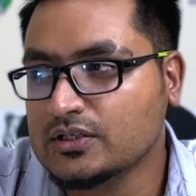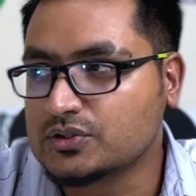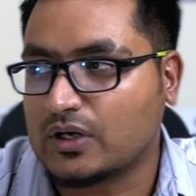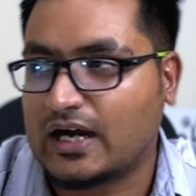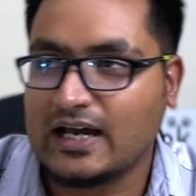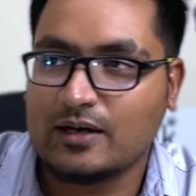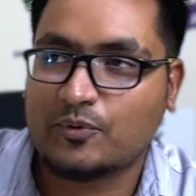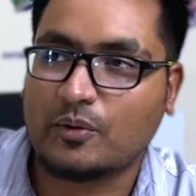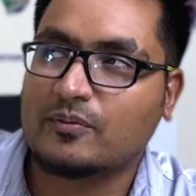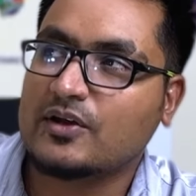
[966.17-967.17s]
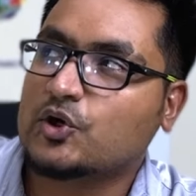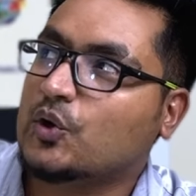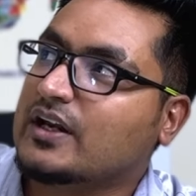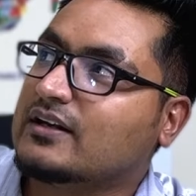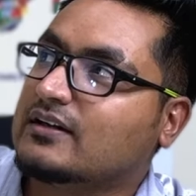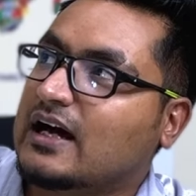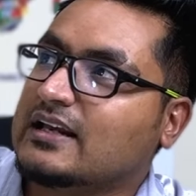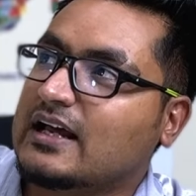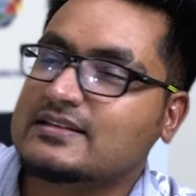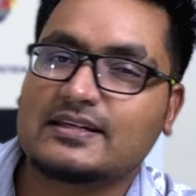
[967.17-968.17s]
So I'll probably go and
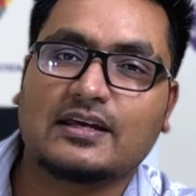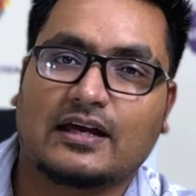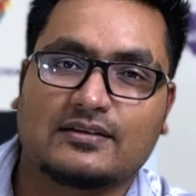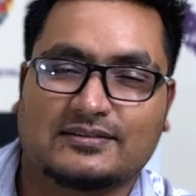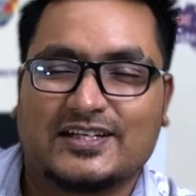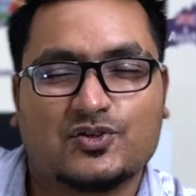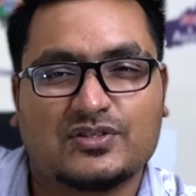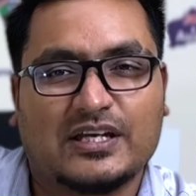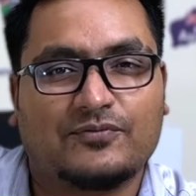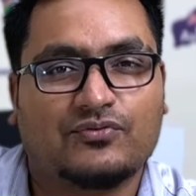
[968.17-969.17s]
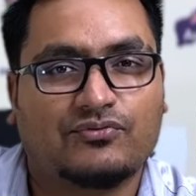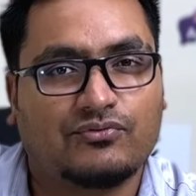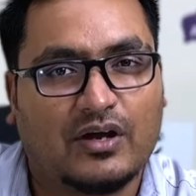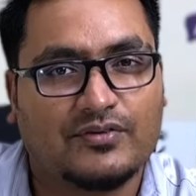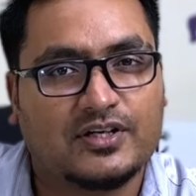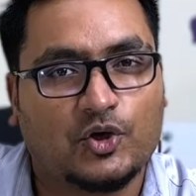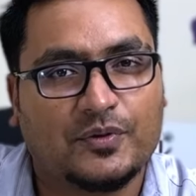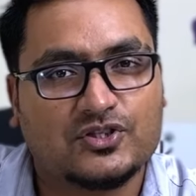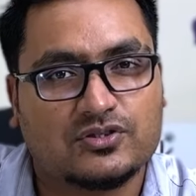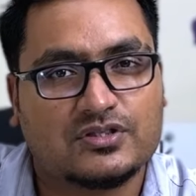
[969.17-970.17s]
I'll see, just to save 500
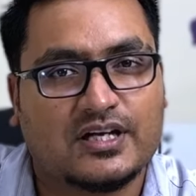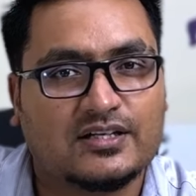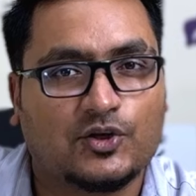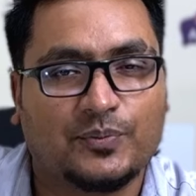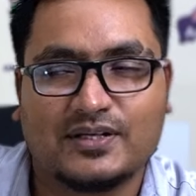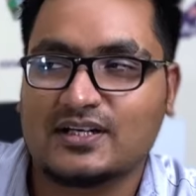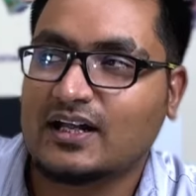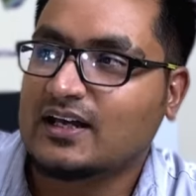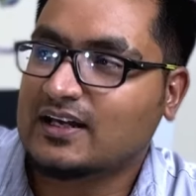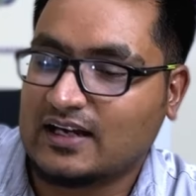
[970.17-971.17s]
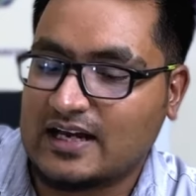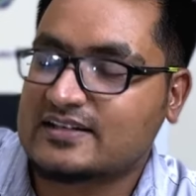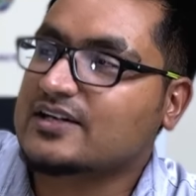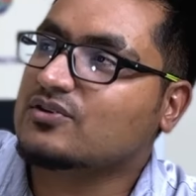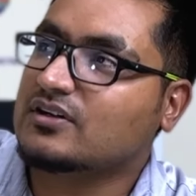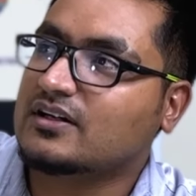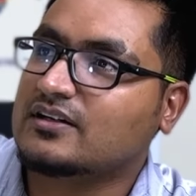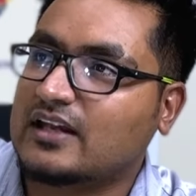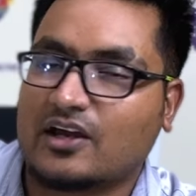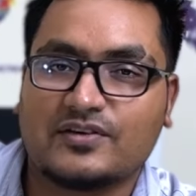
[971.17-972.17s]
rupees, also 300 rupees. I'll try to learn
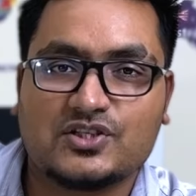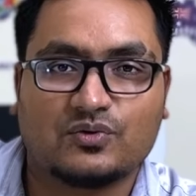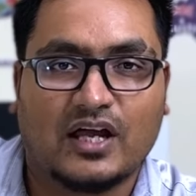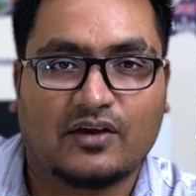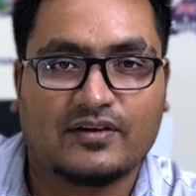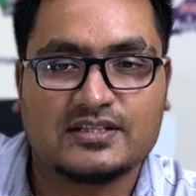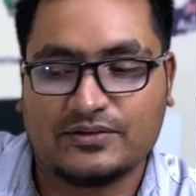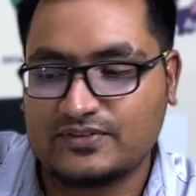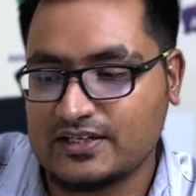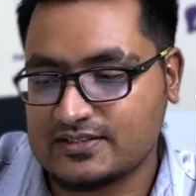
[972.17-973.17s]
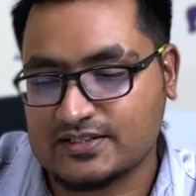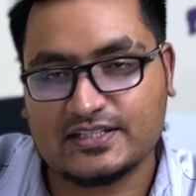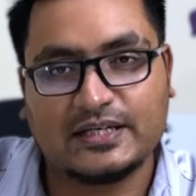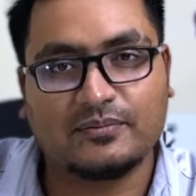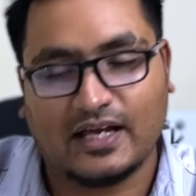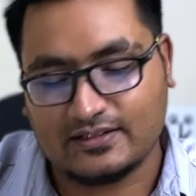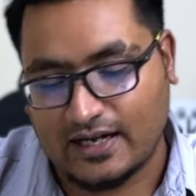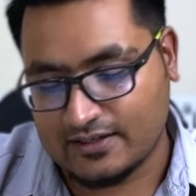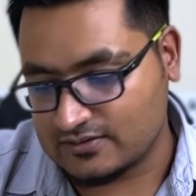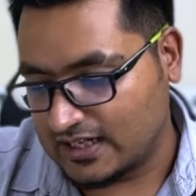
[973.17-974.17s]
new language if there is a scheme like
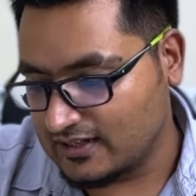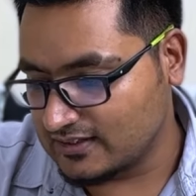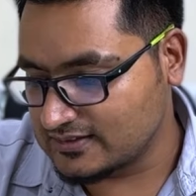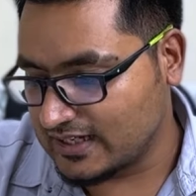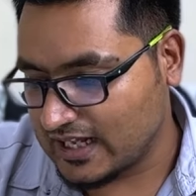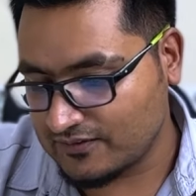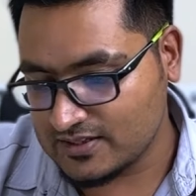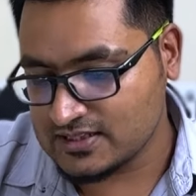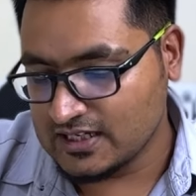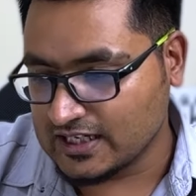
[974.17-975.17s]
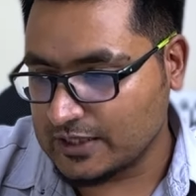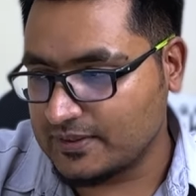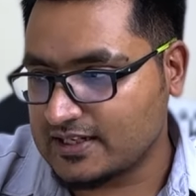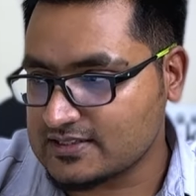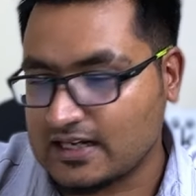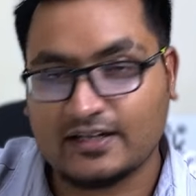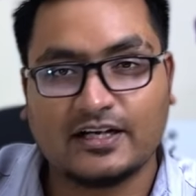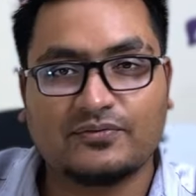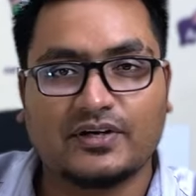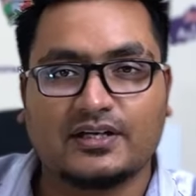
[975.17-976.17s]
that. So I'll learn that language, give a test and get
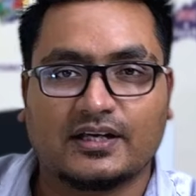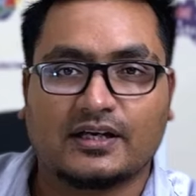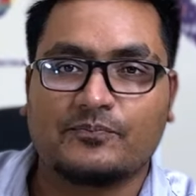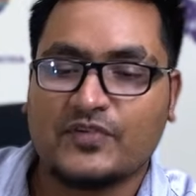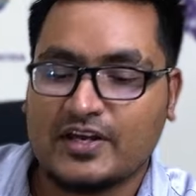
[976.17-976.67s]
a free ticket.